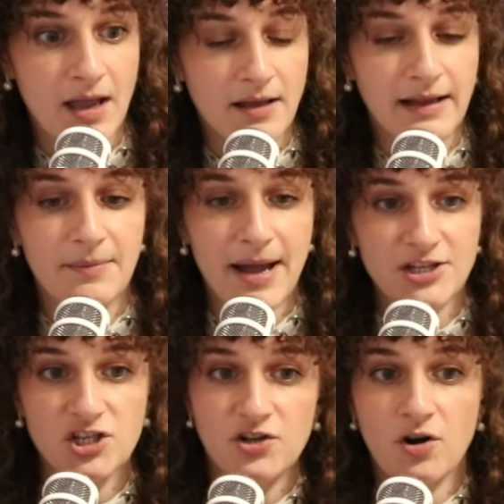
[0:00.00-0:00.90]
like
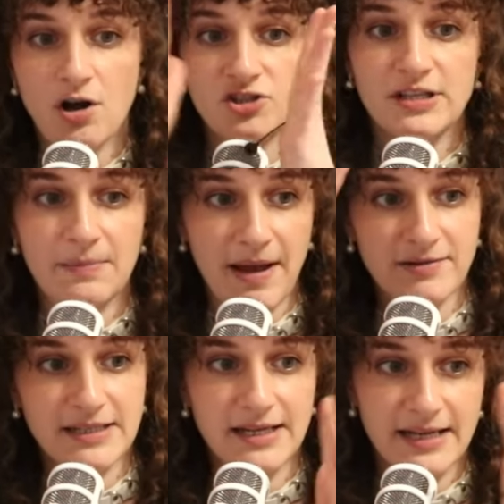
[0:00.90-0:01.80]
imagine you're all just like
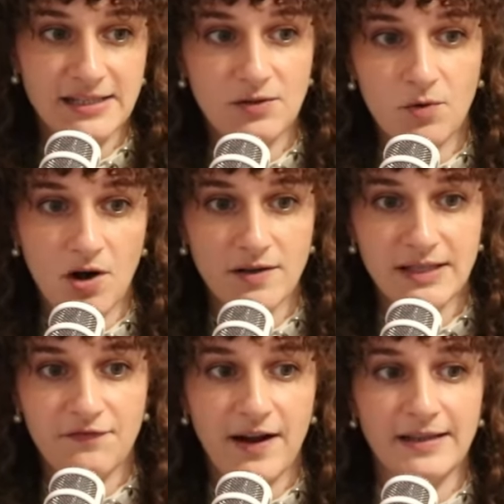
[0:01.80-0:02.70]
bouncing against the walls and
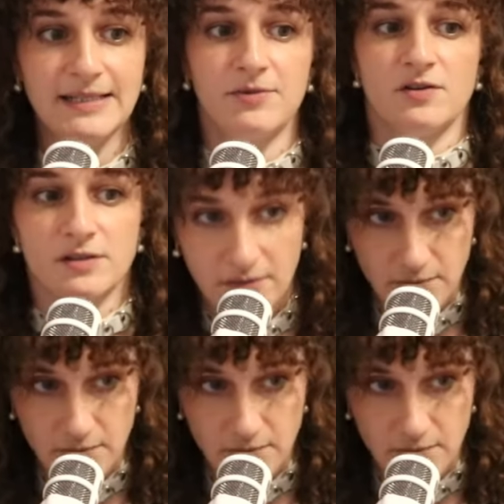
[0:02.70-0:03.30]
then finally someone goes,